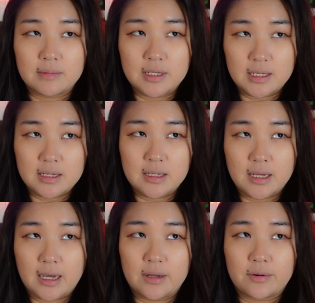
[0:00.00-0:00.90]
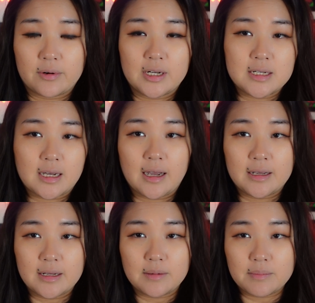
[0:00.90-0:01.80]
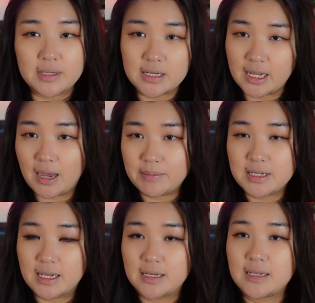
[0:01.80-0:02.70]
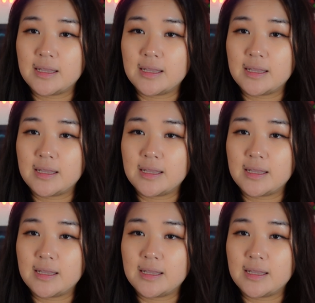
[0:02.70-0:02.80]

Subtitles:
he had already died and been decapitated,